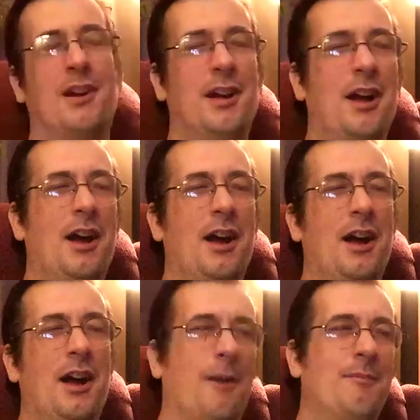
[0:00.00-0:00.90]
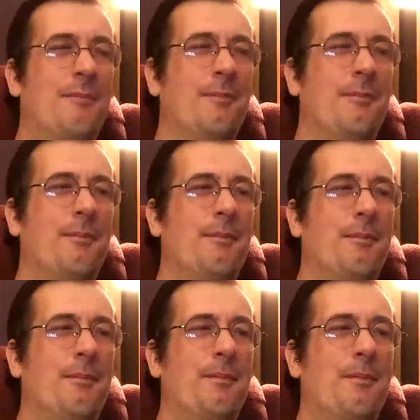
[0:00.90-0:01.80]
Um,
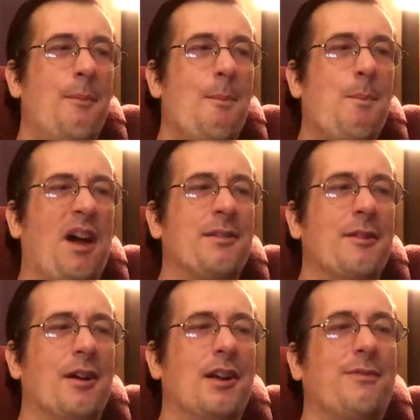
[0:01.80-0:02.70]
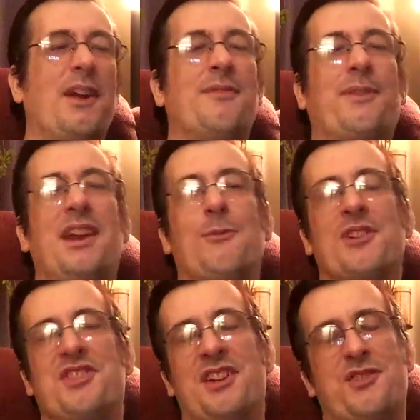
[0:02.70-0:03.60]
but if
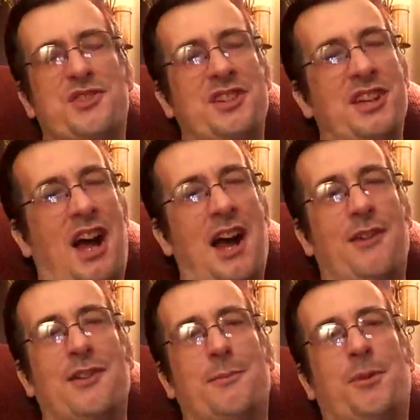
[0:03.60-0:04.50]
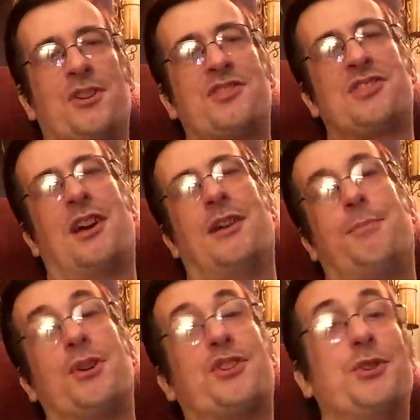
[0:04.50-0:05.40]
anyone's interested in either of the books,
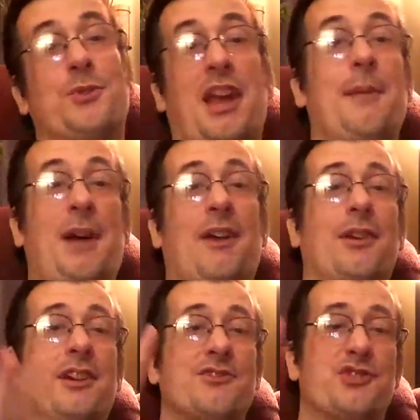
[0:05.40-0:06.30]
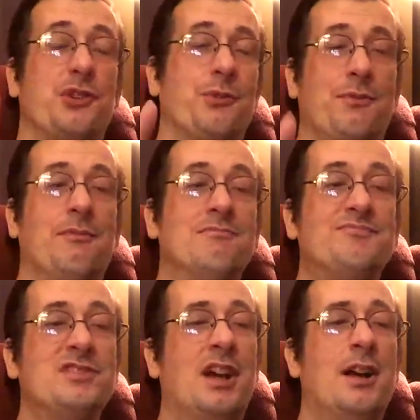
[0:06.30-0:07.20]
book 2 came out in June.
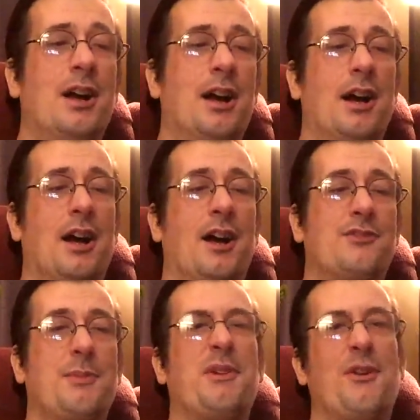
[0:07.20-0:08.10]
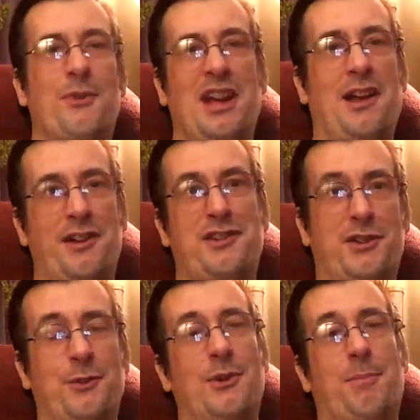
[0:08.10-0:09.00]
Tripping Over Reality 2,
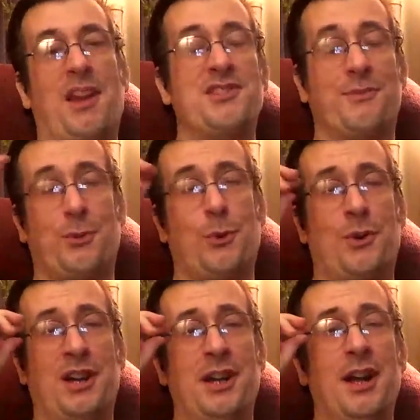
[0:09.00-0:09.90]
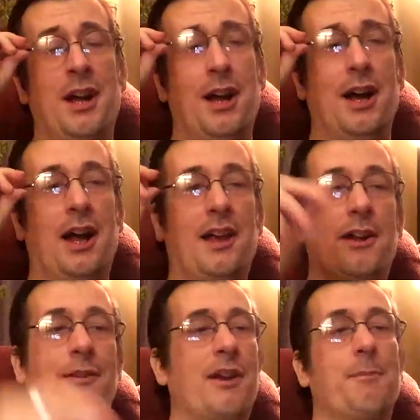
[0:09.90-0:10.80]
A Blaze of Glory, and
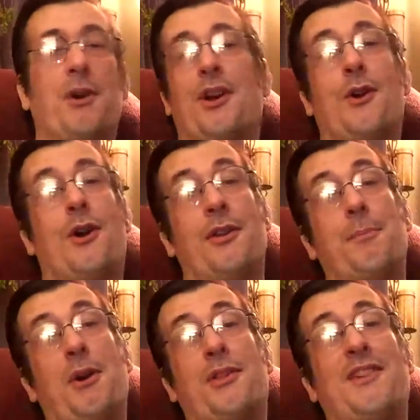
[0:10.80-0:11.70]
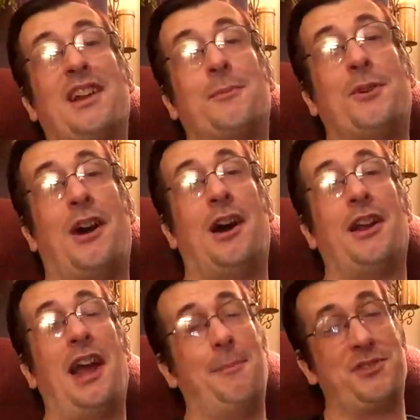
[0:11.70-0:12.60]
they're both available on
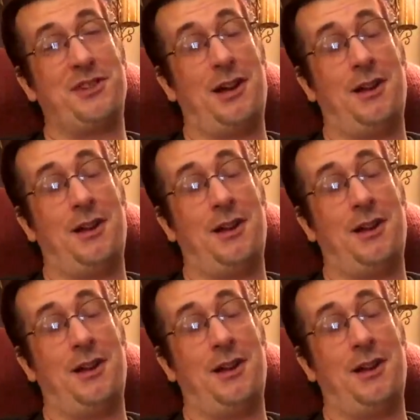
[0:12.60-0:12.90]
Amazon